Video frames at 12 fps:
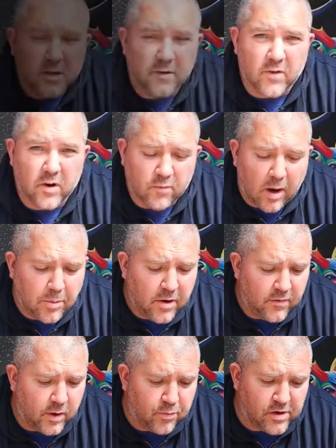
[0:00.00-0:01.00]
So for the rub,
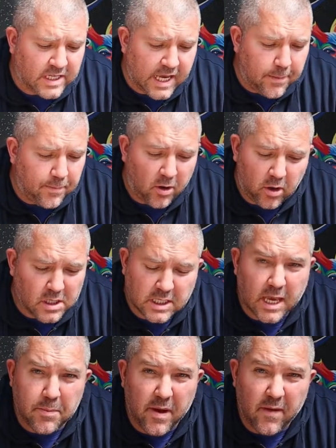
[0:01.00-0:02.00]
for the brisket, I like to
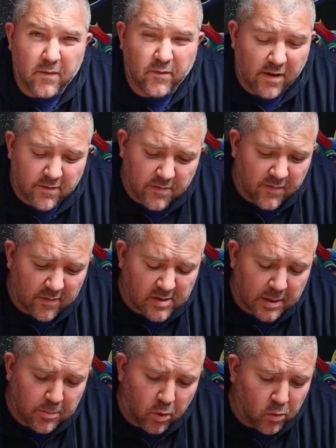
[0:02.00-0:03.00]
keep it very very
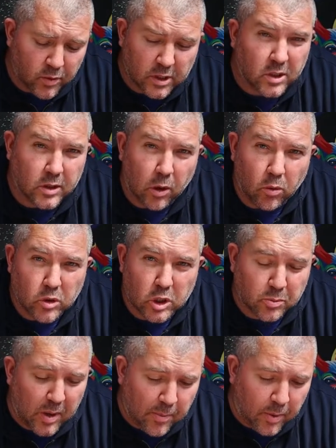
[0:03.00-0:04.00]
simple, just salt,
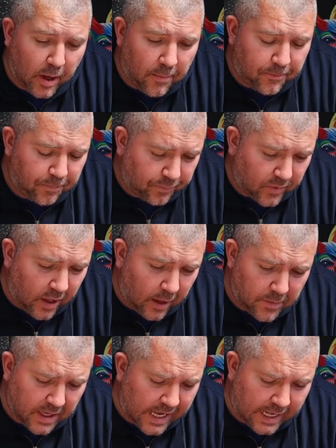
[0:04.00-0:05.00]
just pepper.
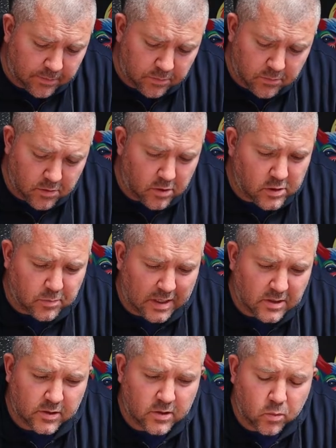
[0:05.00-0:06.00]
Um, you can use
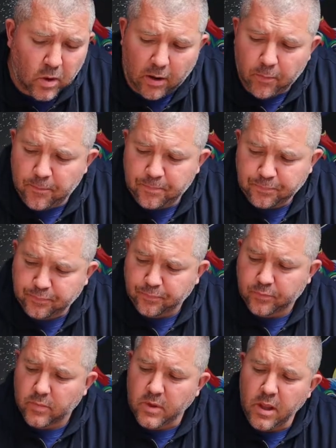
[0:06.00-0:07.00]
mustard as well.
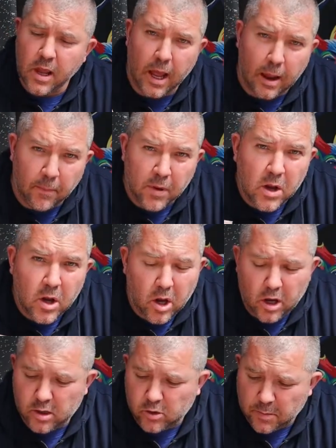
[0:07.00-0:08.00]
um,
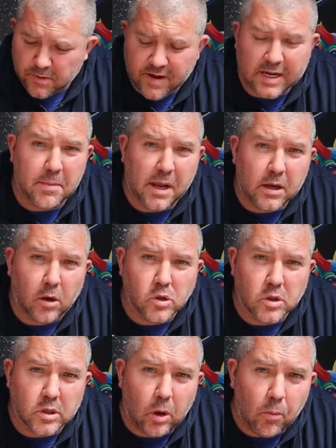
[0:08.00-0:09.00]
I'd normally recommend
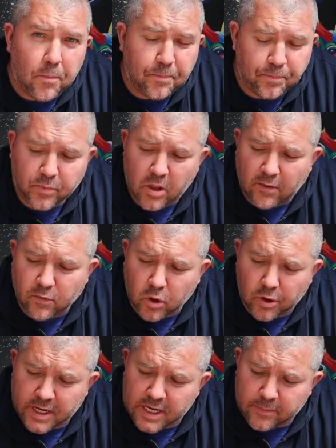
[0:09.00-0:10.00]
kosher salt, I haven't
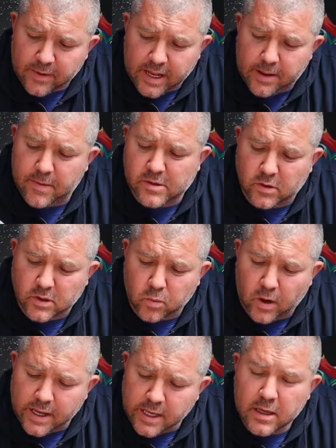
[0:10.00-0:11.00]
got any at the minute, it's on its
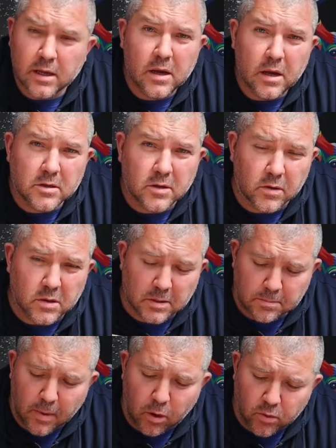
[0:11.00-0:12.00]
way. So I've got
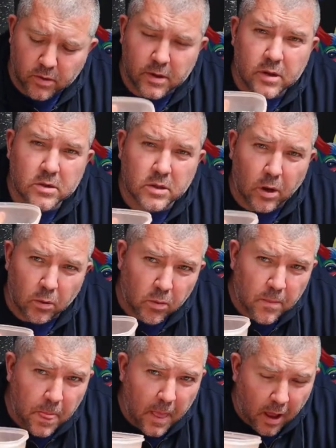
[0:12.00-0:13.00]
some molten salt
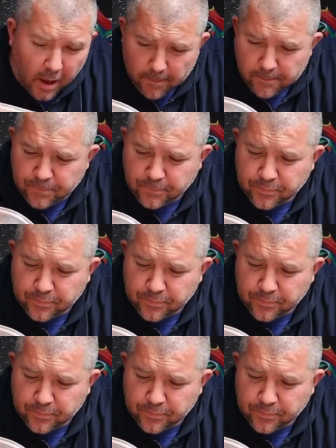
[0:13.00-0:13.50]
um,